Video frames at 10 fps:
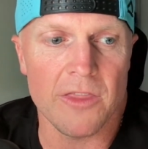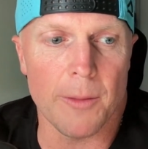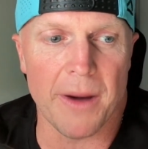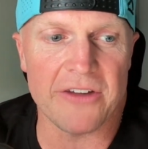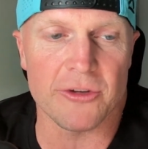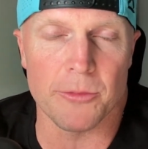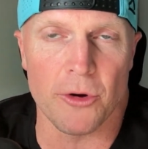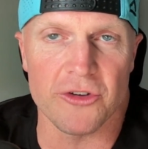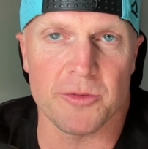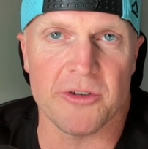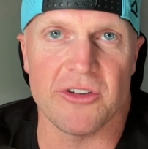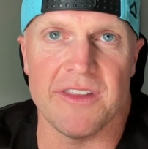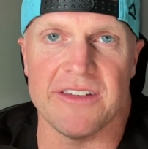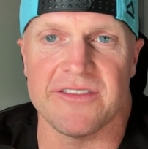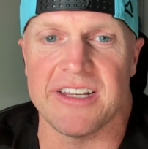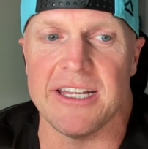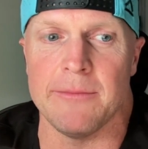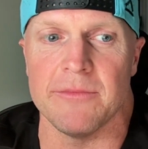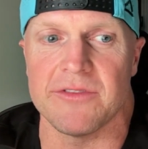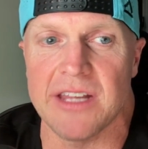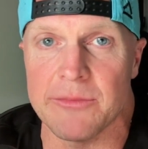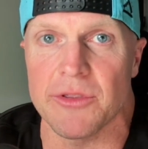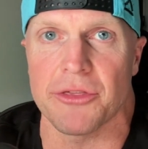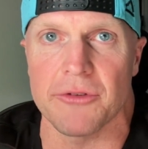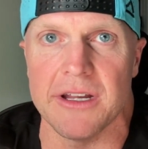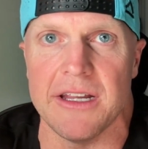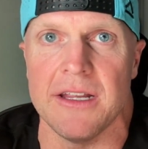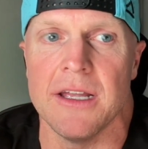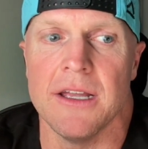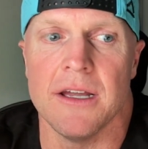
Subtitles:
the Bison Bowl, especially these teams of three,